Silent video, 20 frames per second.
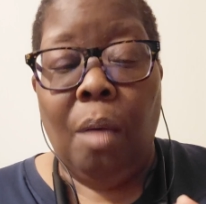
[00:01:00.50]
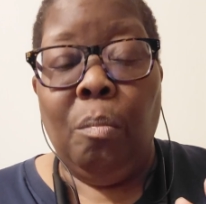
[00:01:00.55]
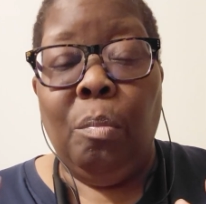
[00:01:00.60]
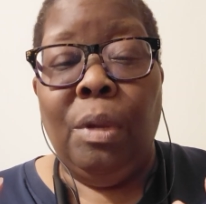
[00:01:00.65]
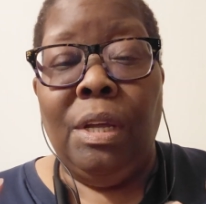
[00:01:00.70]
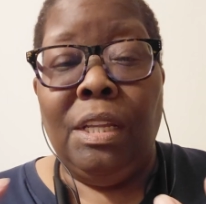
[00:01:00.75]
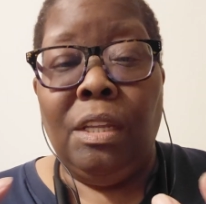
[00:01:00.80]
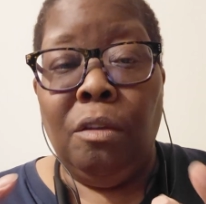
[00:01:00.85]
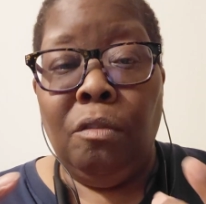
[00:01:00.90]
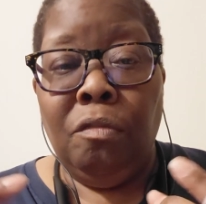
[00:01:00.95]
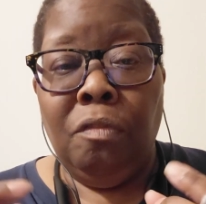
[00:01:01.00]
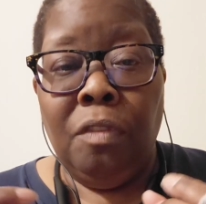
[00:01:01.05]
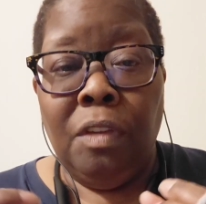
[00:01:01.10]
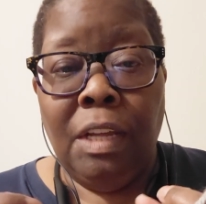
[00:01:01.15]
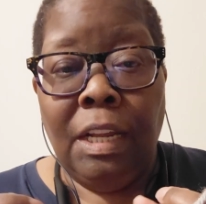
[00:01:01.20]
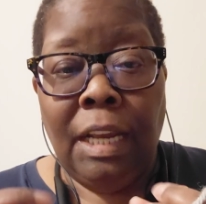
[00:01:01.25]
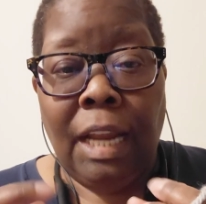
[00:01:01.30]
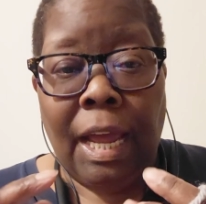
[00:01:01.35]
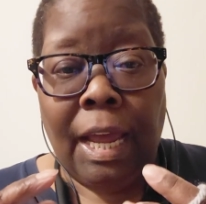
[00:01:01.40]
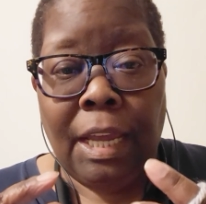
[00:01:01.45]
but you
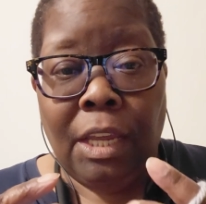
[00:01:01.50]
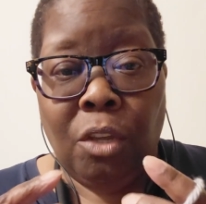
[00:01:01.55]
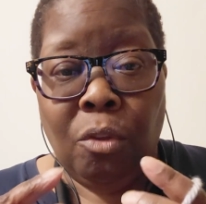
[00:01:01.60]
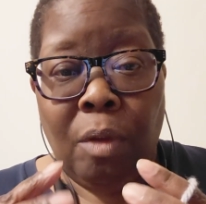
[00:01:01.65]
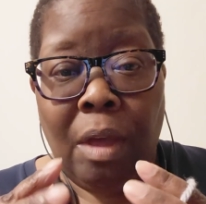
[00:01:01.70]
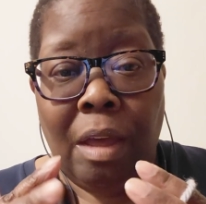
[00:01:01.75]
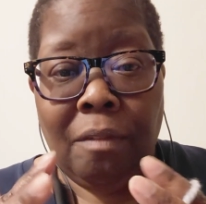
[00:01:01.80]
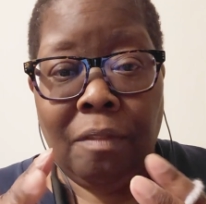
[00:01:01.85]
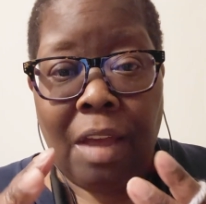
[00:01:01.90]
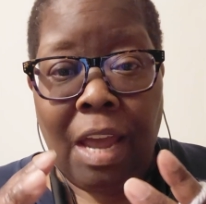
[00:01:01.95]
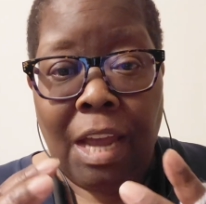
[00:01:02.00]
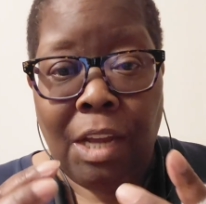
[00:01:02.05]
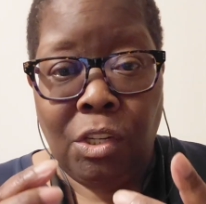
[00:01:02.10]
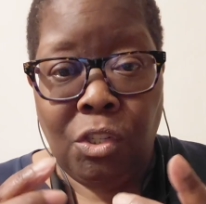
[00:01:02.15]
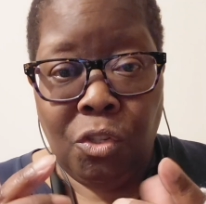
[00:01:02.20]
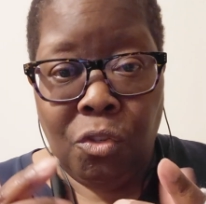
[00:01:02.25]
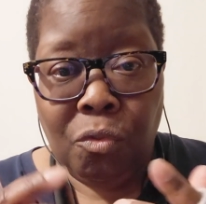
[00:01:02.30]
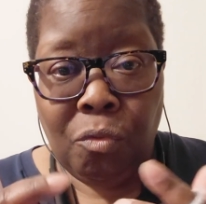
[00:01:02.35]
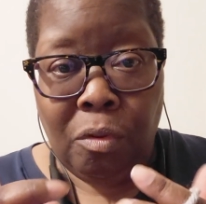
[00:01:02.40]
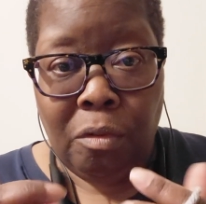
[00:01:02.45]
feel like you have
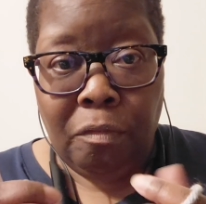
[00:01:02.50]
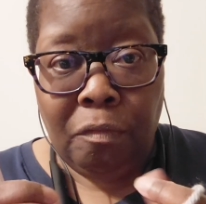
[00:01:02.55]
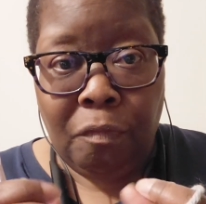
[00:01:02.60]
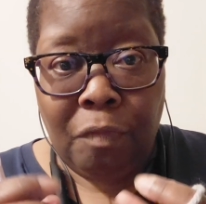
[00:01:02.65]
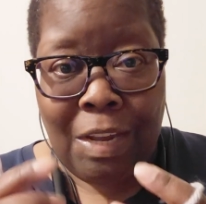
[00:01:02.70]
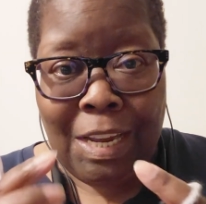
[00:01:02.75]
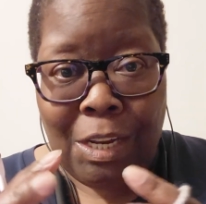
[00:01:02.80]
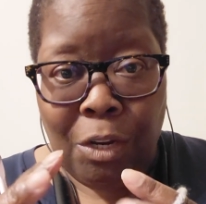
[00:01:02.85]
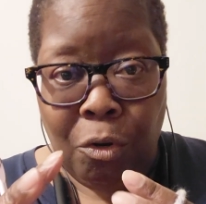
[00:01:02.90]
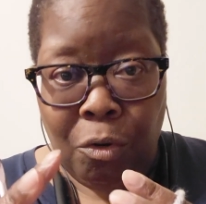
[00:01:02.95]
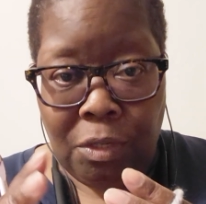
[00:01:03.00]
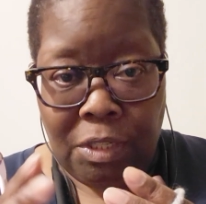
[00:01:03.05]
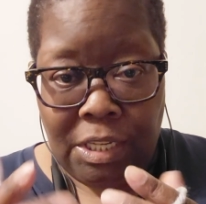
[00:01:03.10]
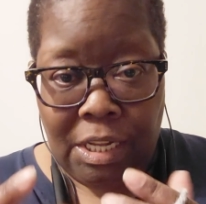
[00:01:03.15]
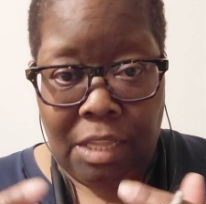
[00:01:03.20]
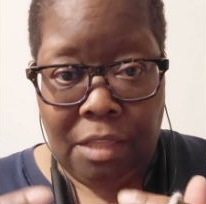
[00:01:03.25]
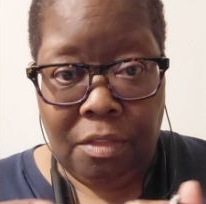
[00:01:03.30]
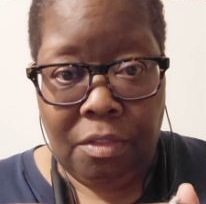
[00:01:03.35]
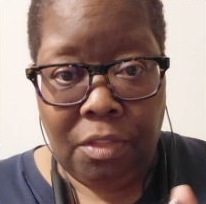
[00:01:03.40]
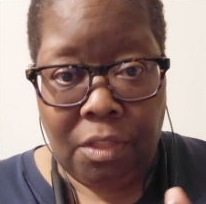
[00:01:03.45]
extra fingers
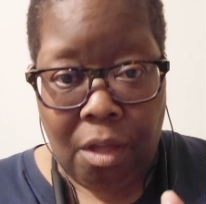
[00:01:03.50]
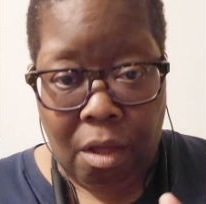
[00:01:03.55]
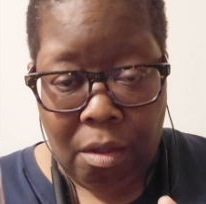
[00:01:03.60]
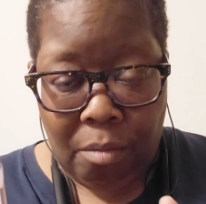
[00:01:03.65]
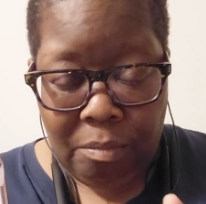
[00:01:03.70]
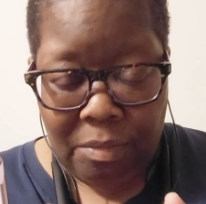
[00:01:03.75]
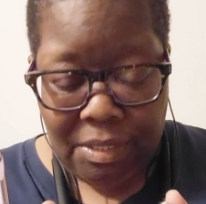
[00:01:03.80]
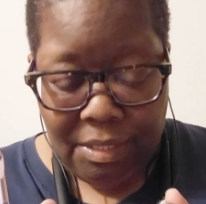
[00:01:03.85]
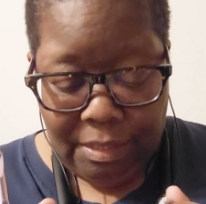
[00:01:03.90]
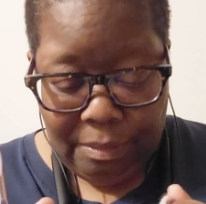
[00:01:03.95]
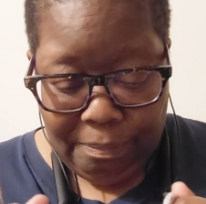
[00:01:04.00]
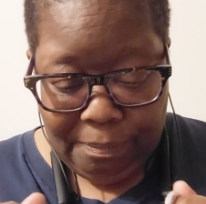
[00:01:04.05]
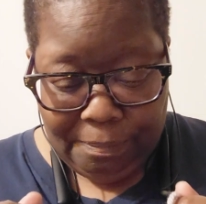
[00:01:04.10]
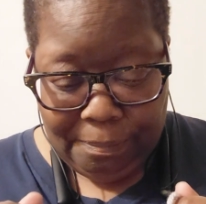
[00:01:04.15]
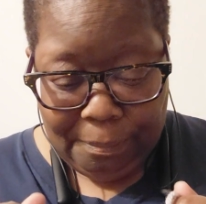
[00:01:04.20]
and thumbs.